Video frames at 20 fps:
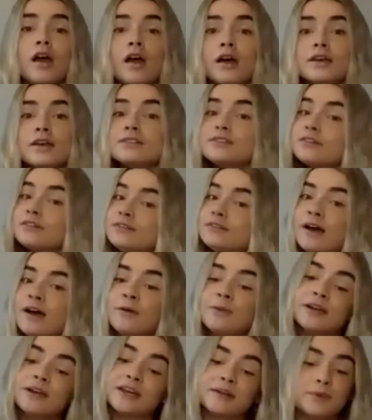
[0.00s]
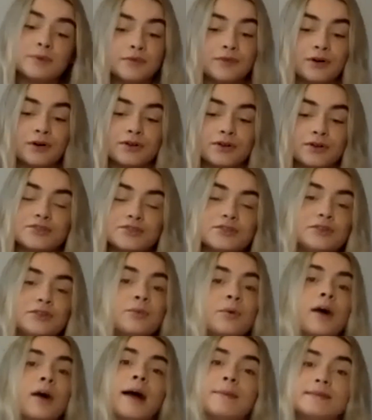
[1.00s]
So now we're going to move on to
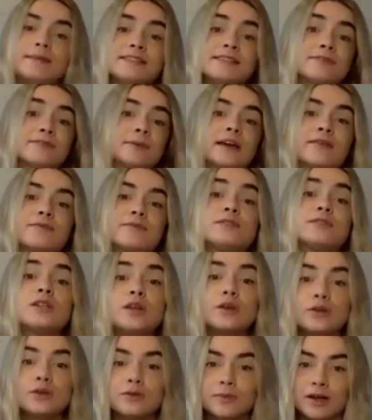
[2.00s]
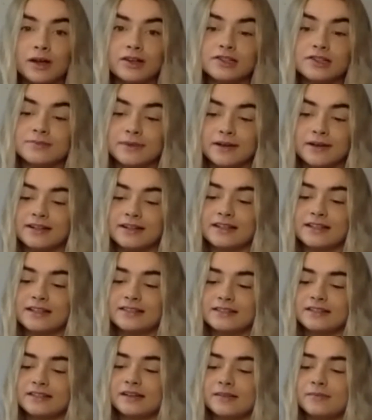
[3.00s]
what happens if we have too much
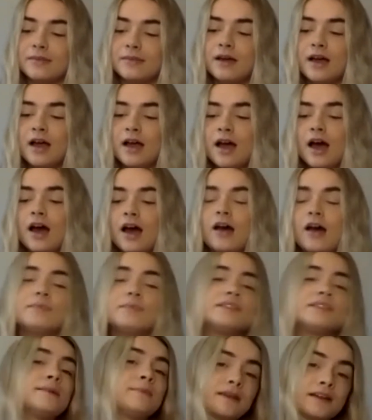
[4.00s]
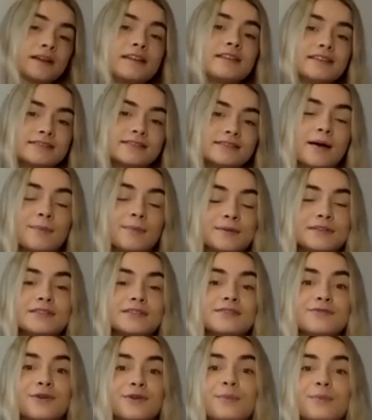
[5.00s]
magnesium. Typically this
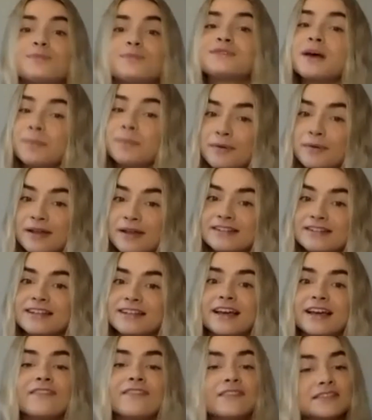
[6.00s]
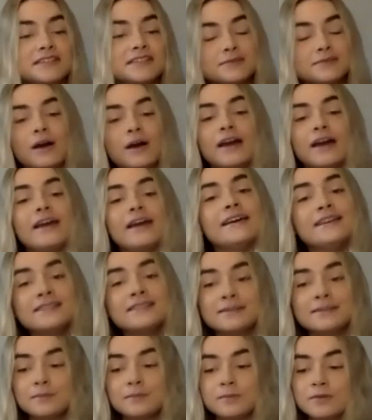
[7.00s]
happens from supplementing, and this is why it is
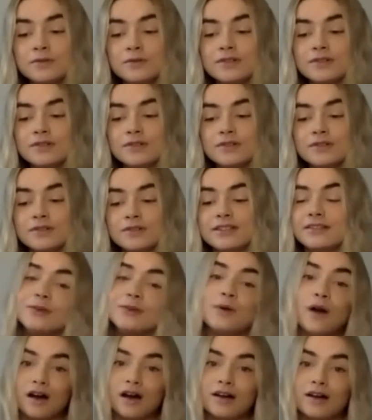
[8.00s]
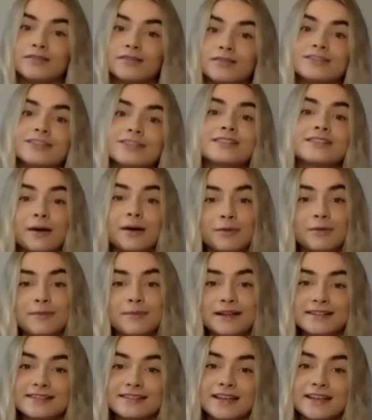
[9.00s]
important that you aren't just
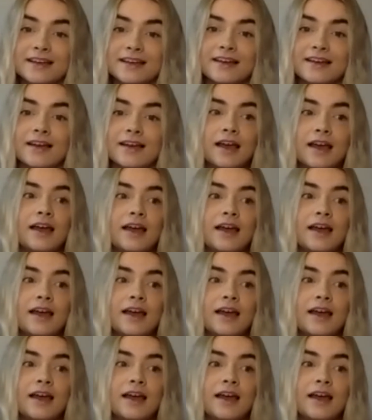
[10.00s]
supplementing